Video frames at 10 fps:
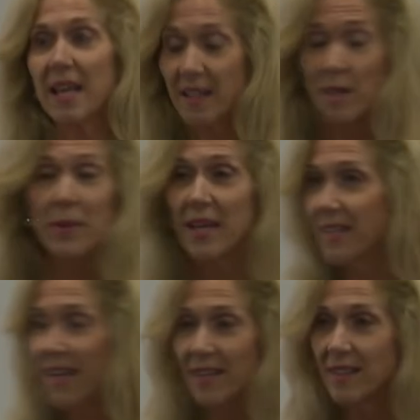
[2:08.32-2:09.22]
out the bed,
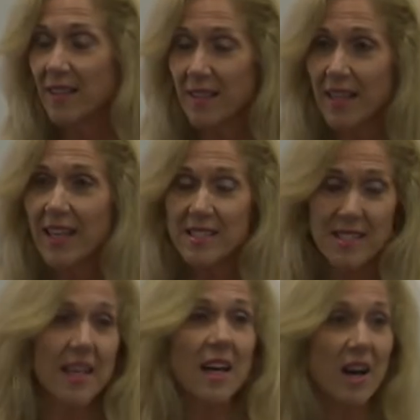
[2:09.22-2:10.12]
and the next
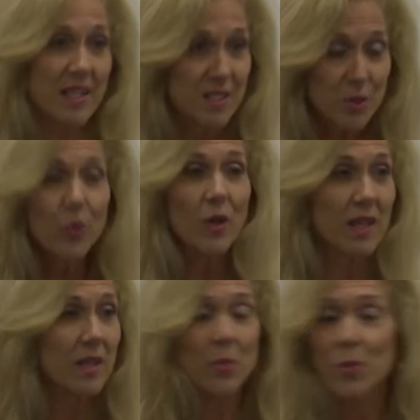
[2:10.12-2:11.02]
thing I saw
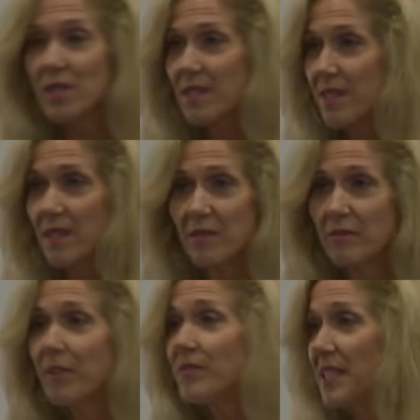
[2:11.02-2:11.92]
was
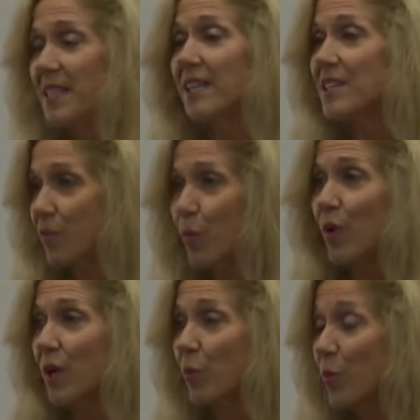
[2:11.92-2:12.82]
50 tons of
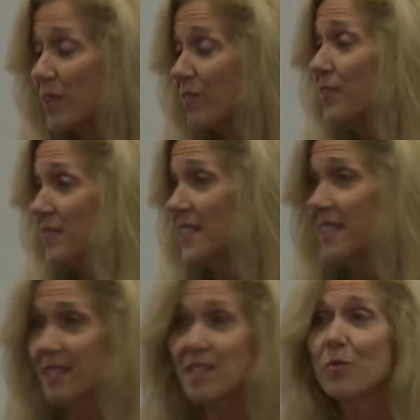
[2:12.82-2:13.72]
water. What 50
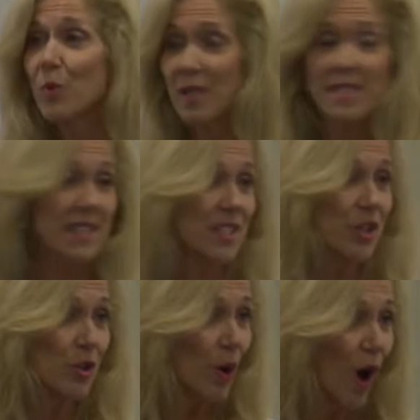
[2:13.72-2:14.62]
tons of water does to
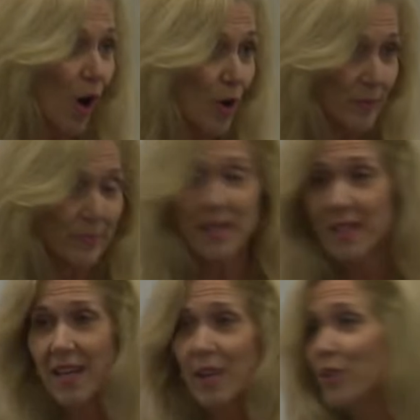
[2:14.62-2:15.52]
your home,
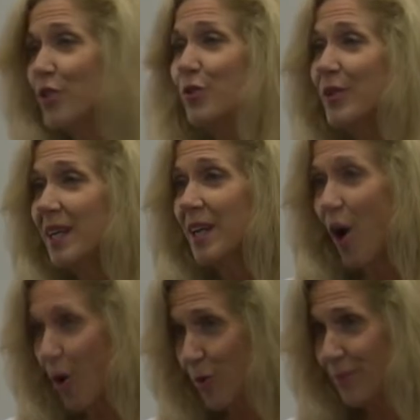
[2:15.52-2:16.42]
our new
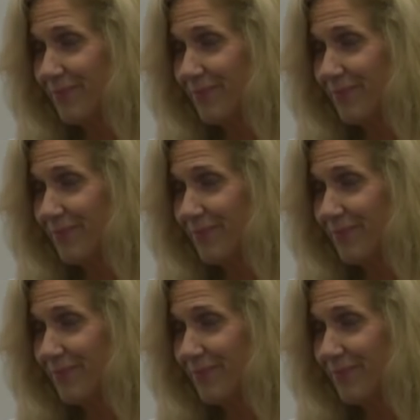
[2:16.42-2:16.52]
home.